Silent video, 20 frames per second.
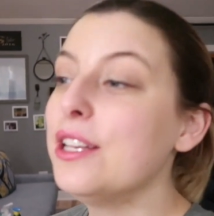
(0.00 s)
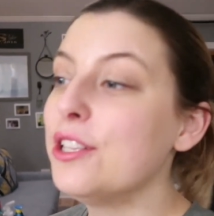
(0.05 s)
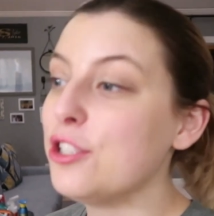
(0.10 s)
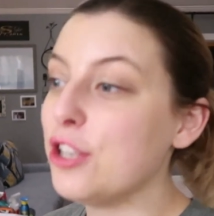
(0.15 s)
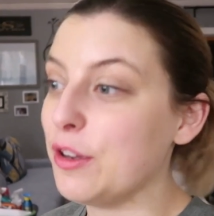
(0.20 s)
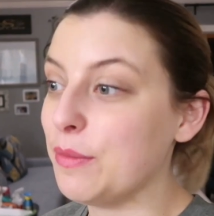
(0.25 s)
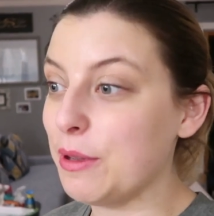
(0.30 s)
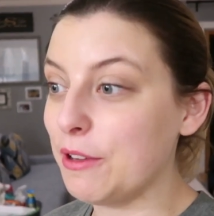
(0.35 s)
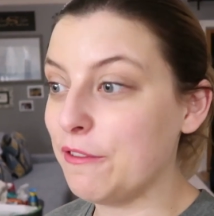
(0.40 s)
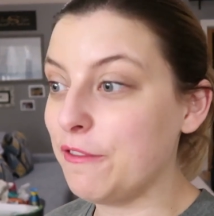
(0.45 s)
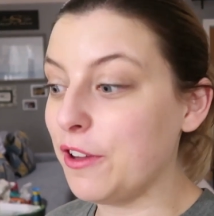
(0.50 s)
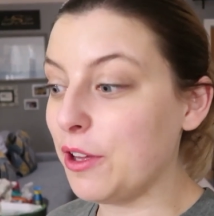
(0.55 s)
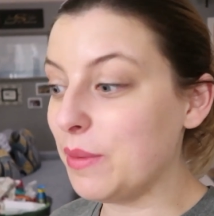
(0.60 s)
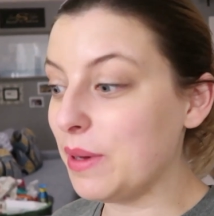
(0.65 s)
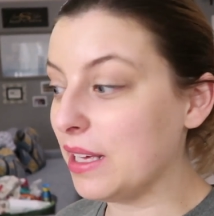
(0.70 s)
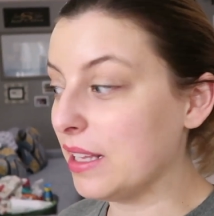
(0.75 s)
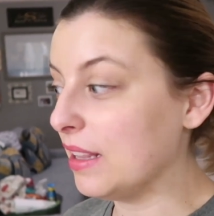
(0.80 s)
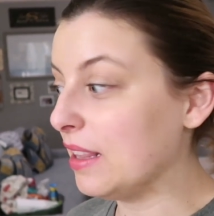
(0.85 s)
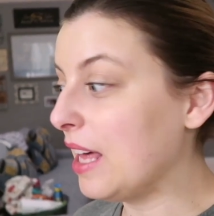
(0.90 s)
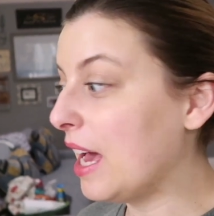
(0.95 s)
So I've been
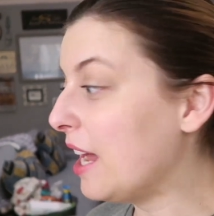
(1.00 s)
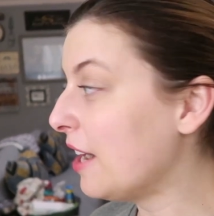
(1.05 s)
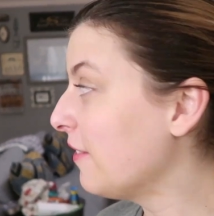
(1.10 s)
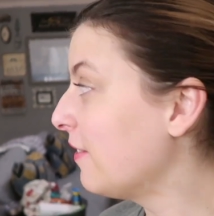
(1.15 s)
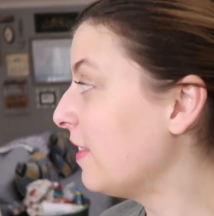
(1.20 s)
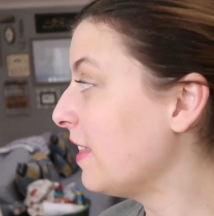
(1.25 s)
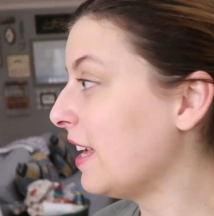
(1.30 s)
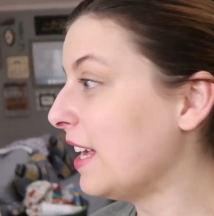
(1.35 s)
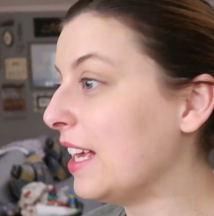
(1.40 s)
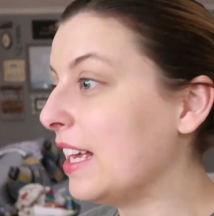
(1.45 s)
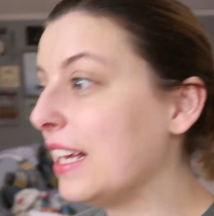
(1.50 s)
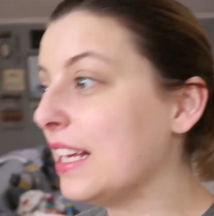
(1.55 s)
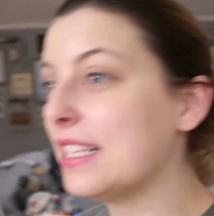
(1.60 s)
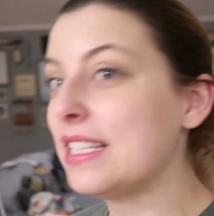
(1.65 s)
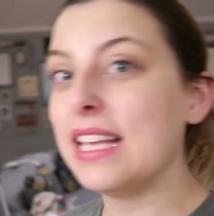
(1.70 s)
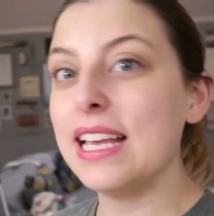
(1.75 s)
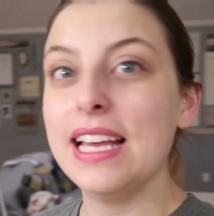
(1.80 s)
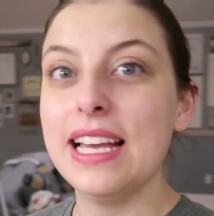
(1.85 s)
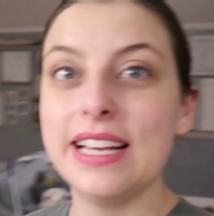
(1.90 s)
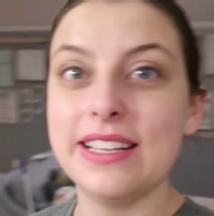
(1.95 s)
filming a lot of
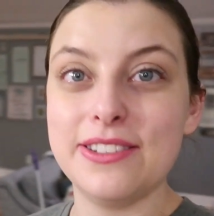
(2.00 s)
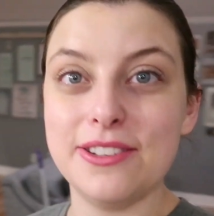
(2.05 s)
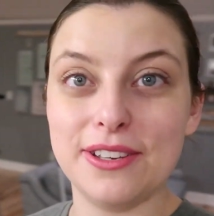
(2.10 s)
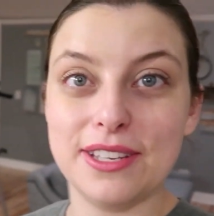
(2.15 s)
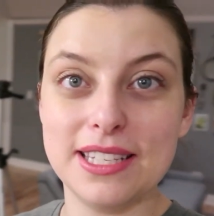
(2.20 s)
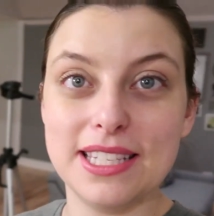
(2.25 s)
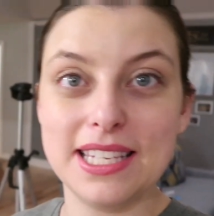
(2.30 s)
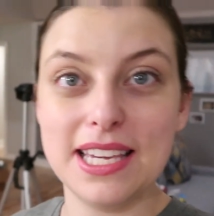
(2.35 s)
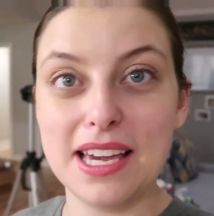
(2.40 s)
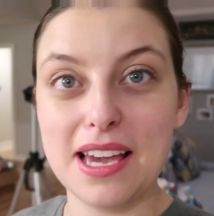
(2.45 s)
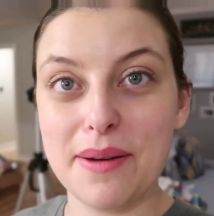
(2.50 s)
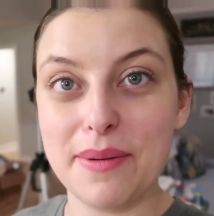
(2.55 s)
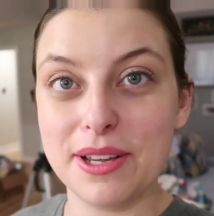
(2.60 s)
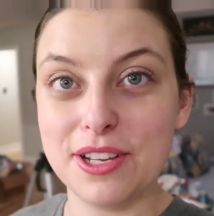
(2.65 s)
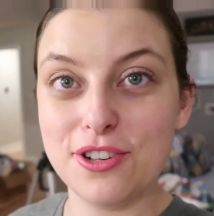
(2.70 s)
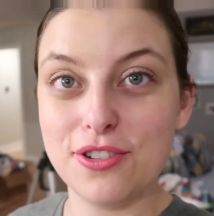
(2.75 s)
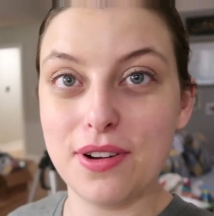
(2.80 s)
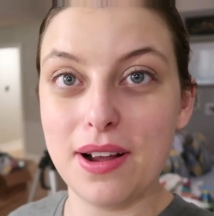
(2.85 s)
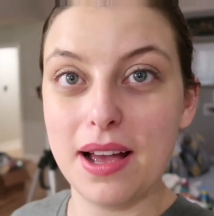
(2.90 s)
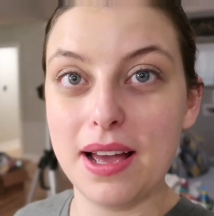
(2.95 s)
things. As you can see, I got my
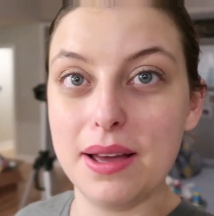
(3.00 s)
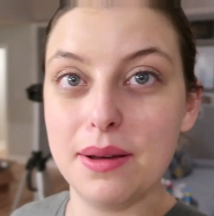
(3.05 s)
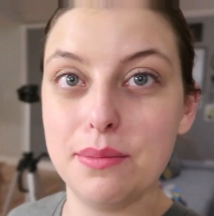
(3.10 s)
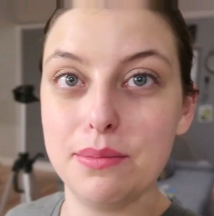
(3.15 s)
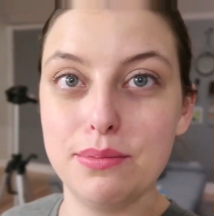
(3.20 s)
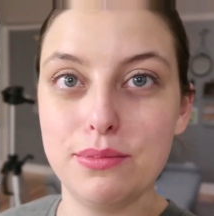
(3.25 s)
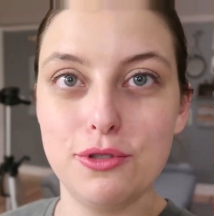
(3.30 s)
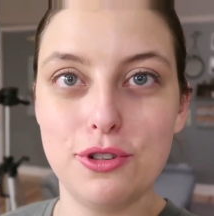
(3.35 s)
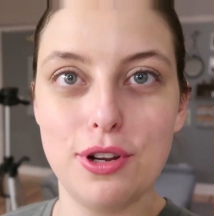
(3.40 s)
tripod